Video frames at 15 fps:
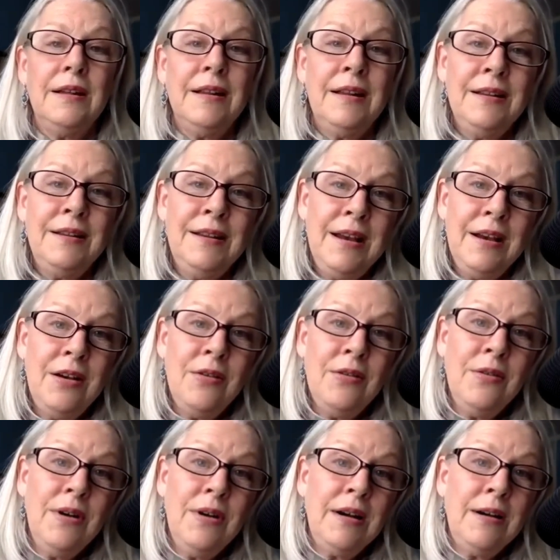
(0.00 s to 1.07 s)
And
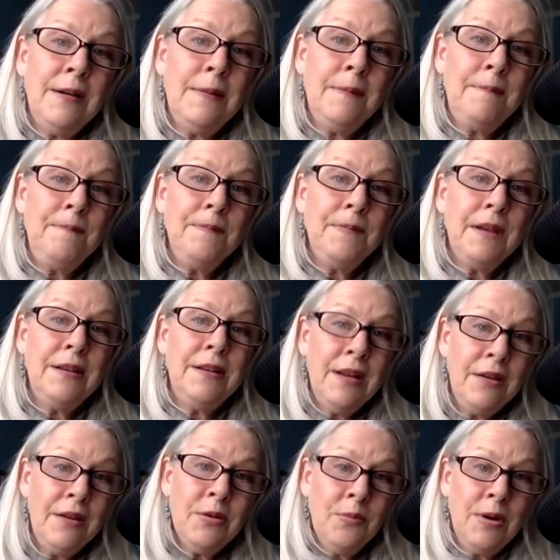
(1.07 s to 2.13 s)
now
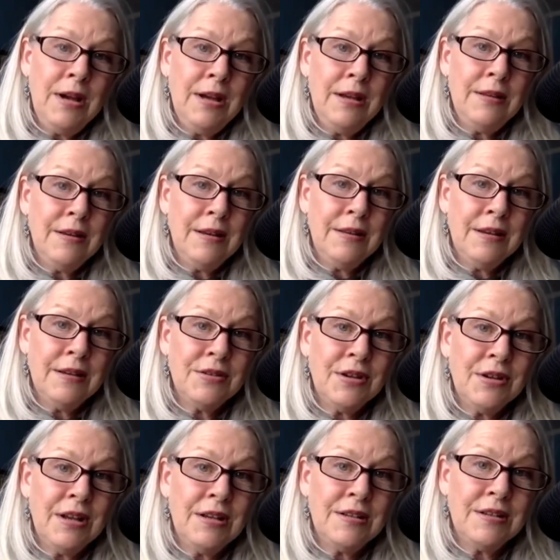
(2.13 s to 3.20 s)
another way that things are
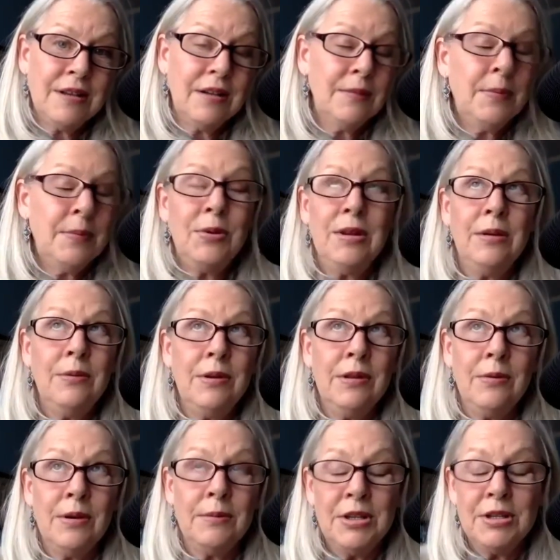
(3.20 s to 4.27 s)
getting stuck, boy, they really
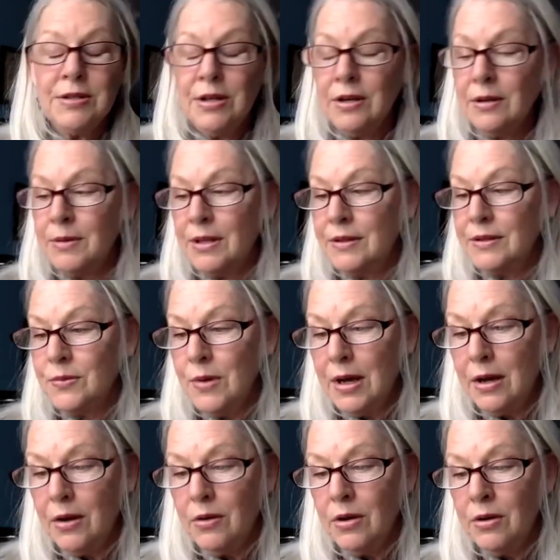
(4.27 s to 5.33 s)
want me to talk about this.
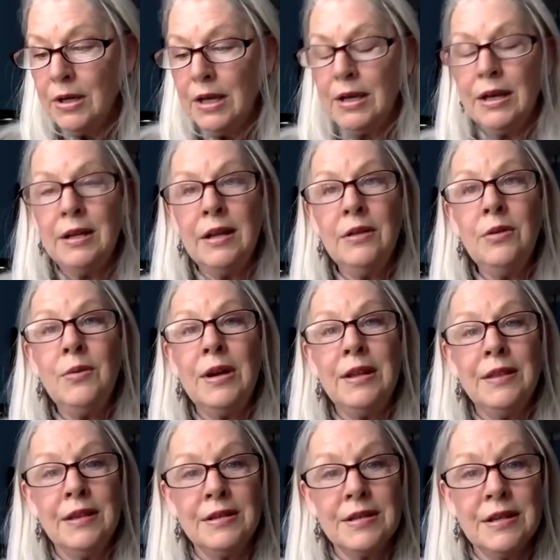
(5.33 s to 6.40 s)
Wow. Okay. Another way
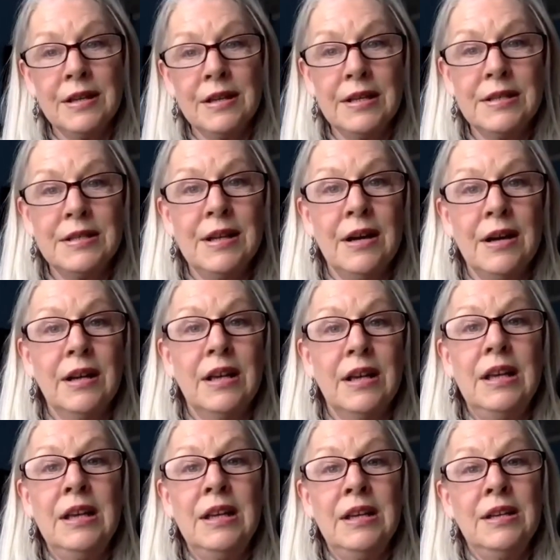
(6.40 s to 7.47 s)
things can get stuck
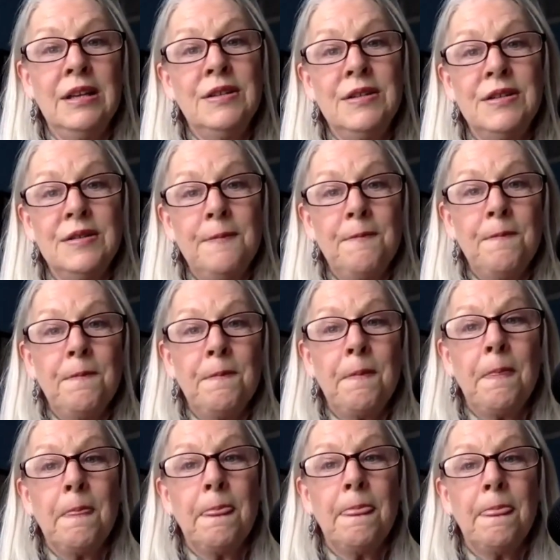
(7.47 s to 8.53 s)
is
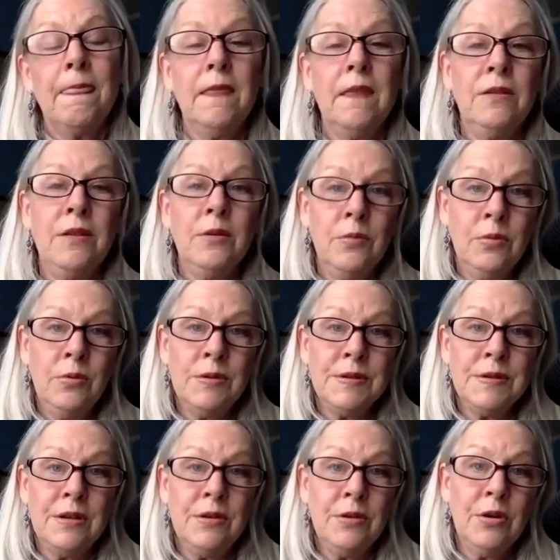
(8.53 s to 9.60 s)
the rules
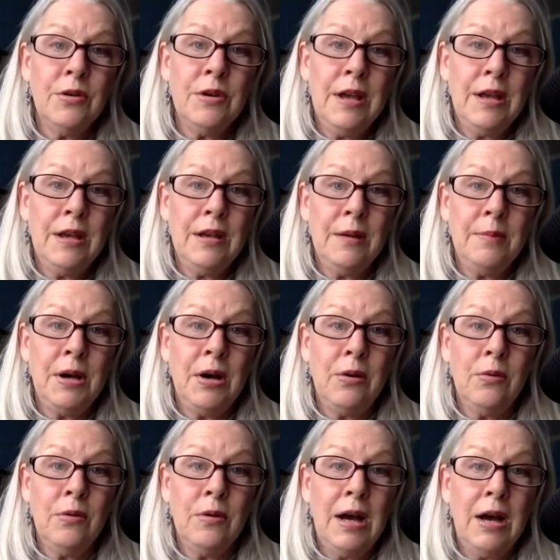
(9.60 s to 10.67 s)
that you create
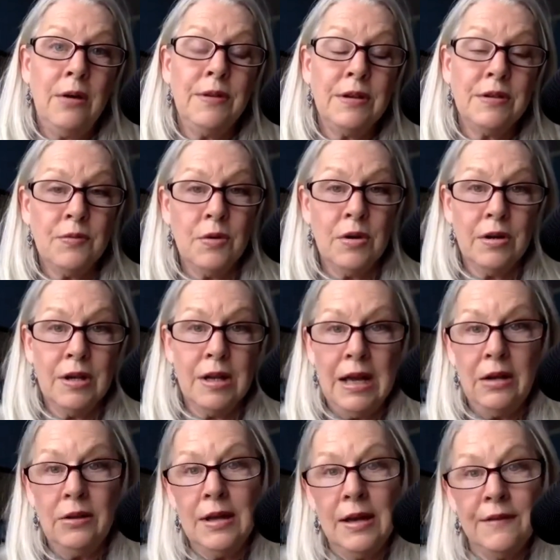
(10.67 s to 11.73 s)
about how things work and
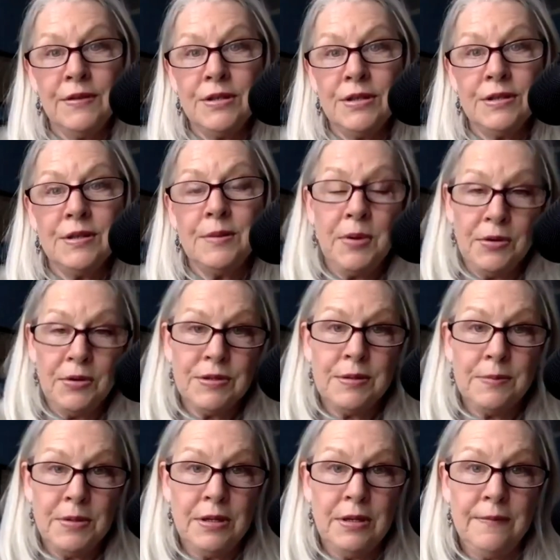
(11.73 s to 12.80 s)
how life is supposed to
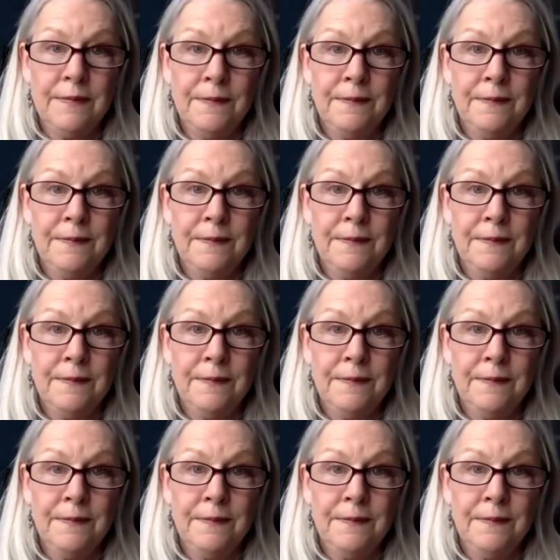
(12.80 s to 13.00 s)
be.